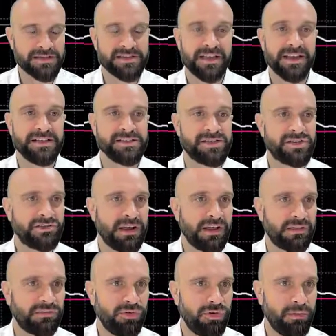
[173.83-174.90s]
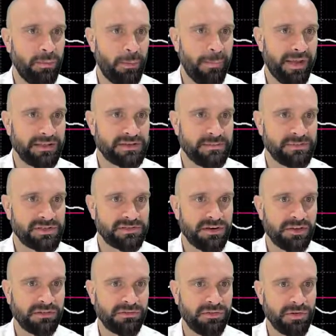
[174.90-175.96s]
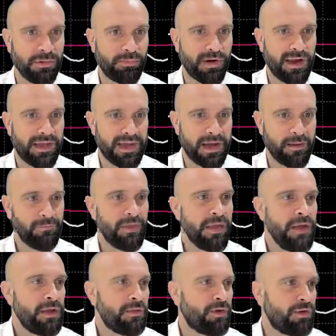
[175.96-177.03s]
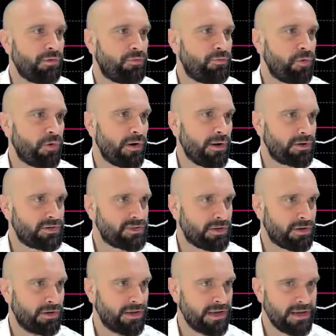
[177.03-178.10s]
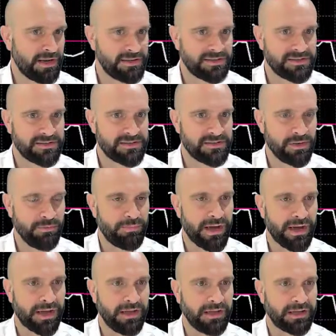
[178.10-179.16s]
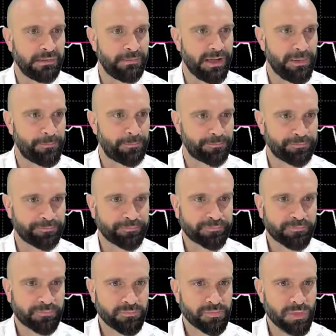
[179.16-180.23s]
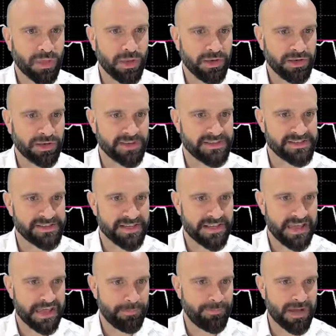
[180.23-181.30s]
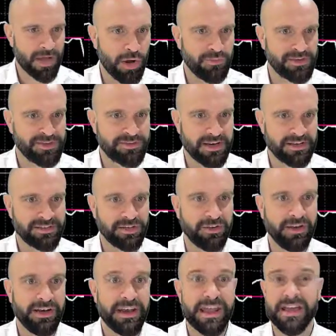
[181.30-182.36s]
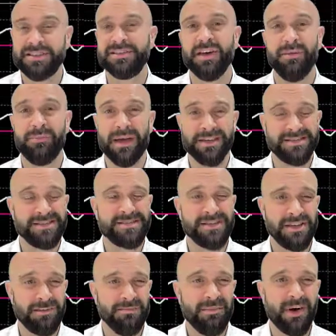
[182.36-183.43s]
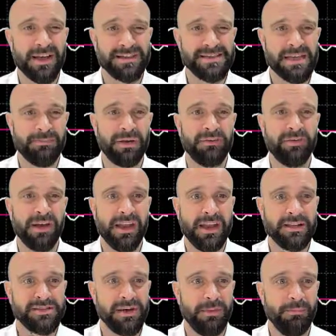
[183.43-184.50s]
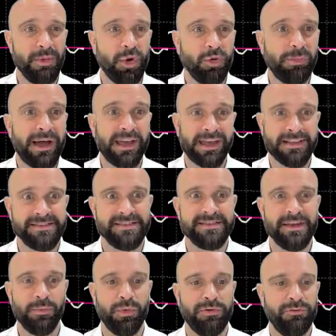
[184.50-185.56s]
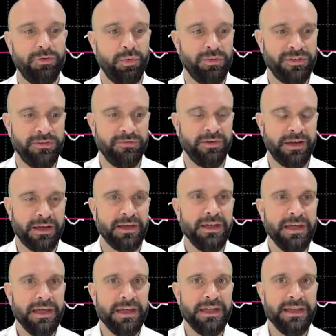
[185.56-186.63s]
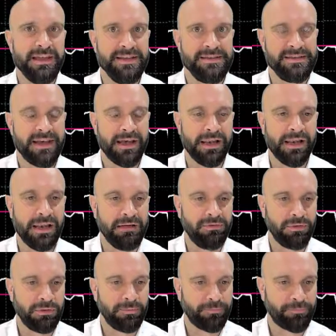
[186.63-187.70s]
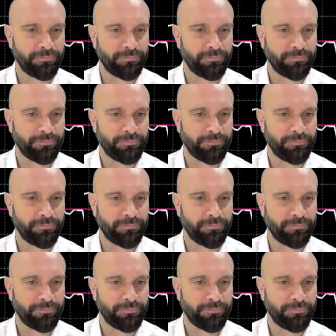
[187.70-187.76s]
So that's strength through the momentum, strength through the breakout. You've got the 4-hour chart here. Let's just zoom back a little bit. And you can see here, a overstretched on the near-term basis, so you might see a bit of a near-term pullback. As I said, 140 figure is that level.